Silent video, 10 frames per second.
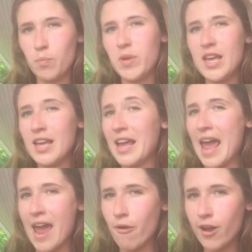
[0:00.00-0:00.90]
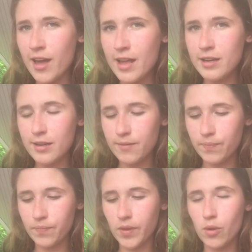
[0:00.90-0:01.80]
being arrogant
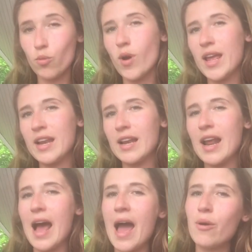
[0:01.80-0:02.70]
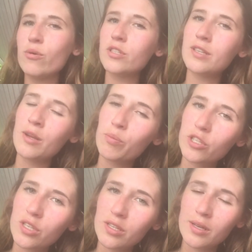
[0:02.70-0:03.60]
when I was in a
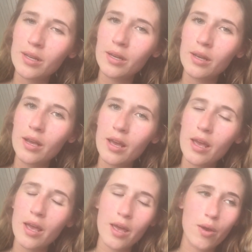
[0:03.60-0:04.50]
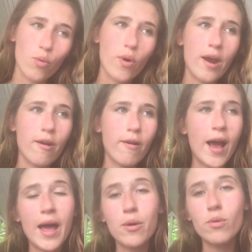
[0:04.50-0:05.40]
position where
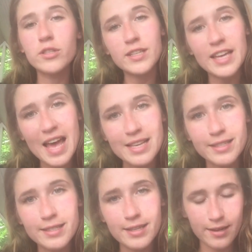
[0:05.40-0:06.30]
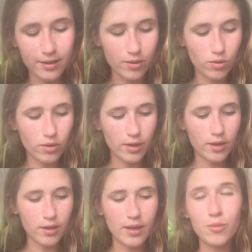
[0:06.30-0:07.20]
I was a guest.
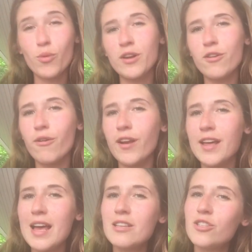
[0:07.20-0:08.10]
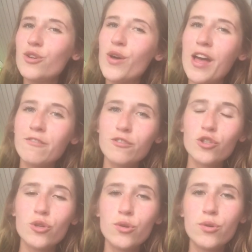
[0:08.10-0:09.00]
And when you're a guest, you have
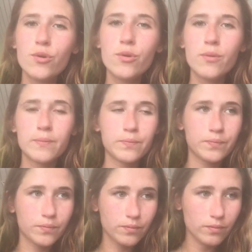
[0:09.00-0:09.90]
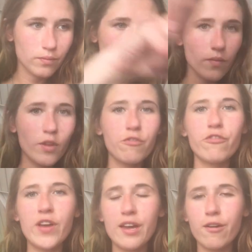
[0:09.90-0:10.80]
to
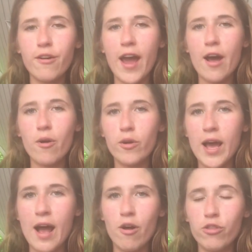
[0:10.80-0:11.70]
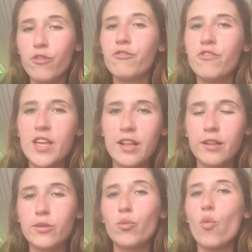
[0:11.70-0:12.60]
figure out how the
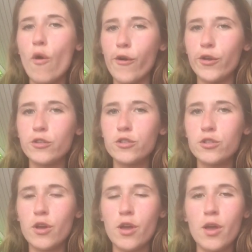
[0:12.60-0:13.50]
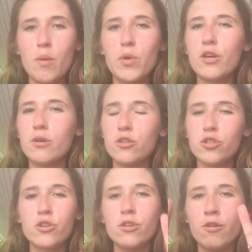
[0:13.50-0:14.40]
field works
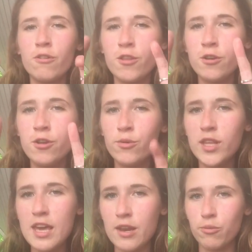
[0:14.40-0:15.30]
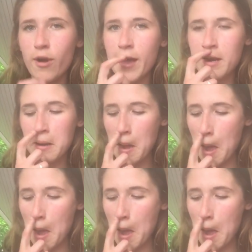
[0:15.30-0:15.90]
because you're the new kid, right?